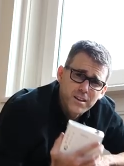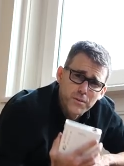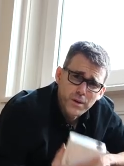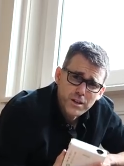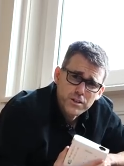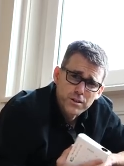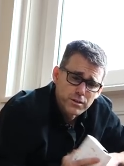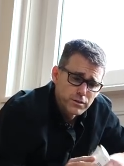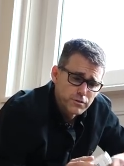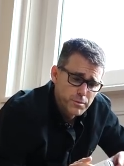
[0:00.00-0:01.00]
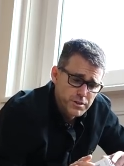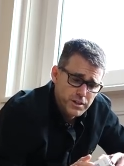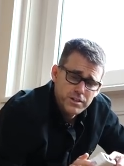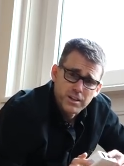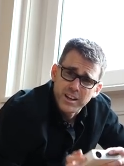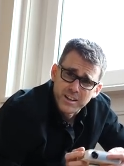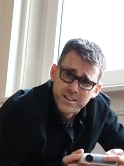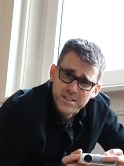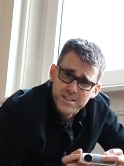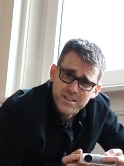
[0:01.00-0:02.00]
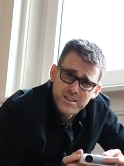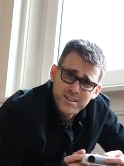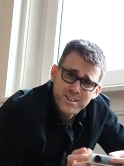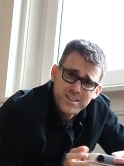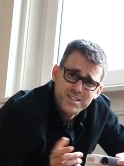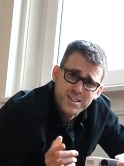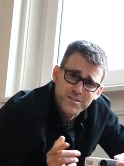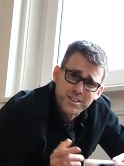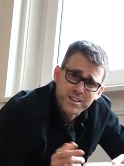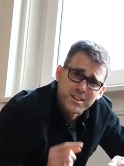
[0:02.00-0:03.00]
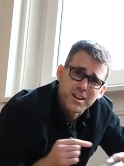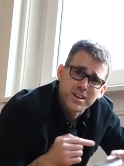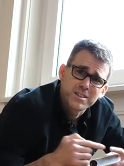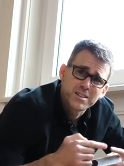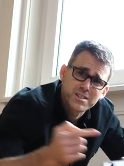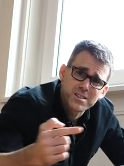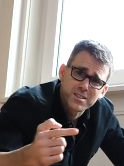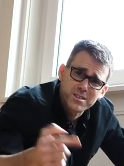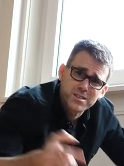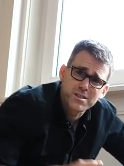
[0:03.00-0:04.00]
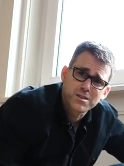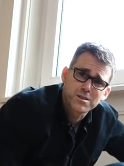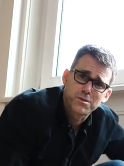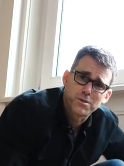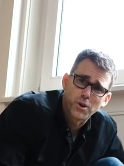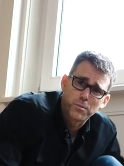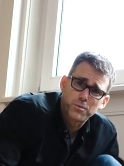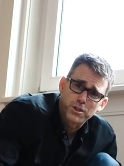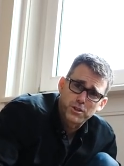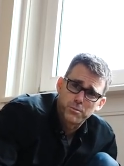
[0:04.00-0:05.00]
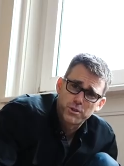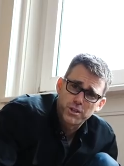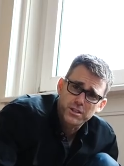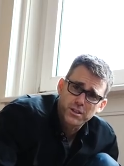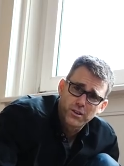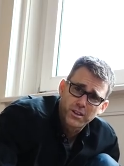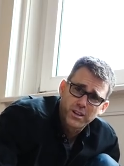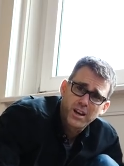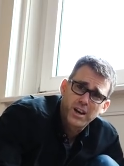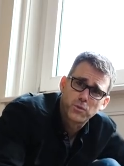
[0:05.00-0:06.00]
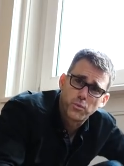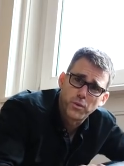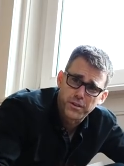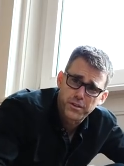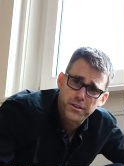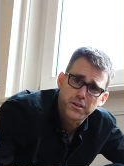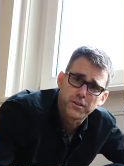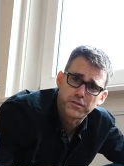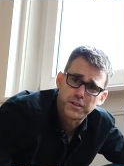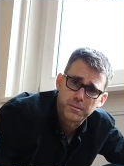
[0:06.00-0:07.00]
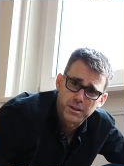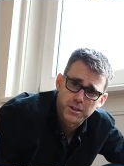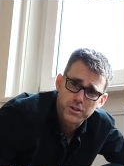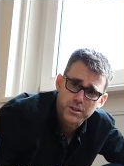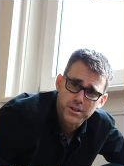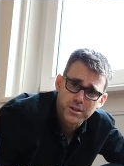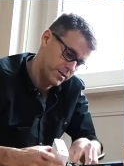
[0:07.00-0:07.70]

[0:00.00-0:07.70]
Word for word: The ratio of a projection lens is given in distance to the object you're projecting on and width of the image.